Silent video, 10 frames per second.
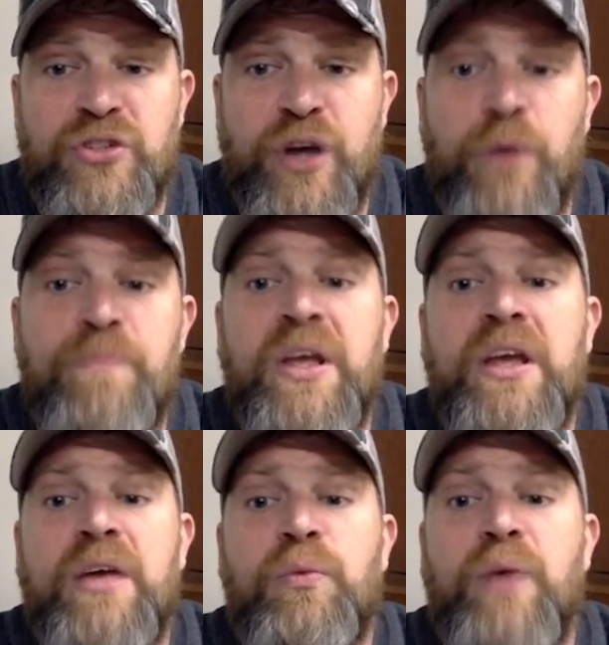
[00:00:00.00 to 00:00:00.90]
So
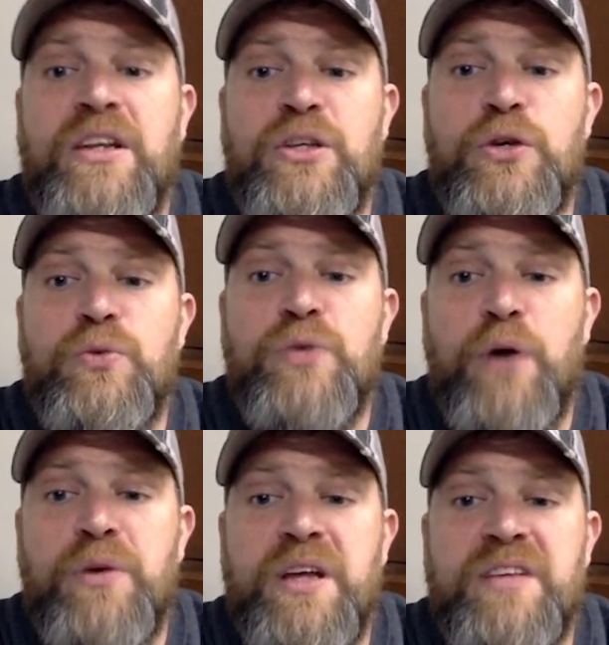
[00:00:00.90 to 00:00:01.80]
when you
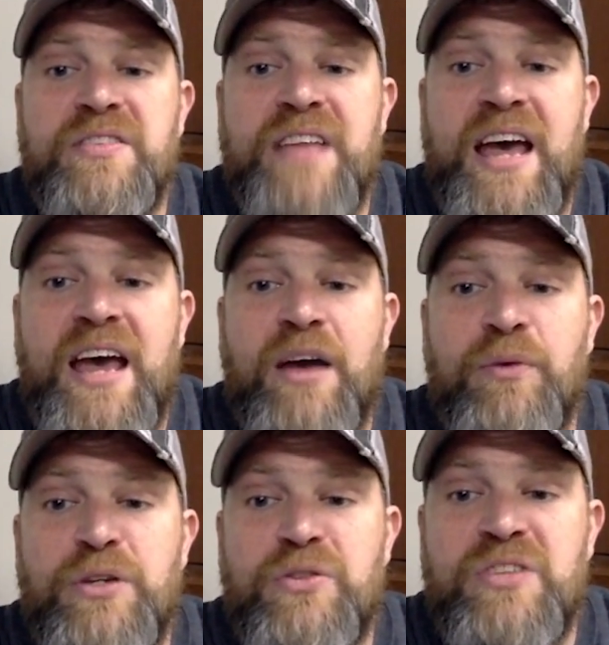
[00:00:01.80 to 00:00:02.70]
notice that, or
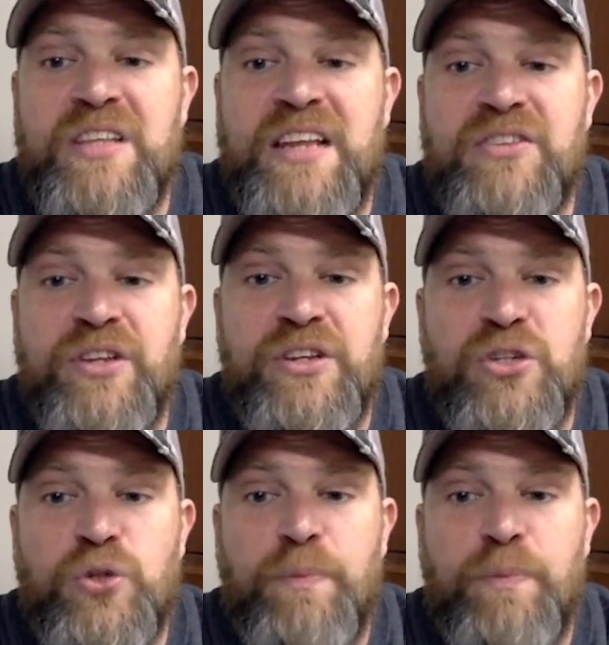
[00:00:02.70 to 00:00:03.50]
when you see that he's on the short